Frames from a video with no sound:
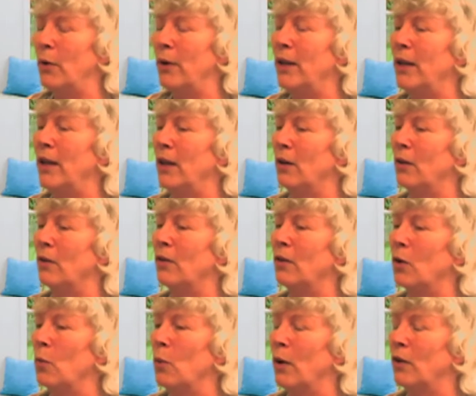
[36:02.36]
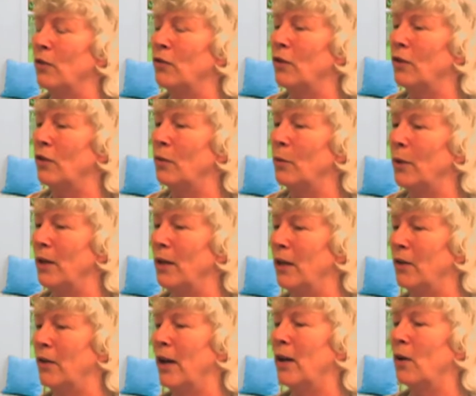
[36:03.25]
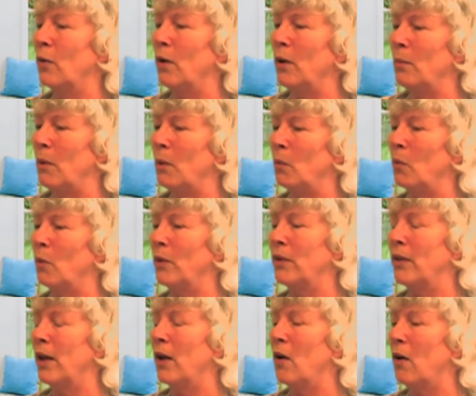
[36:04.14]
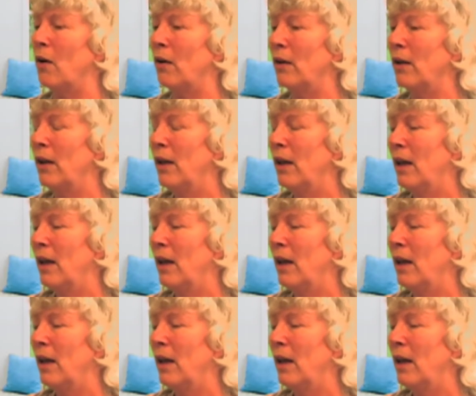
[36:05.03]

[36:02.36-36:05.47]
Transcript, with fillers: in here. The questions are in here. I don't remember what they are.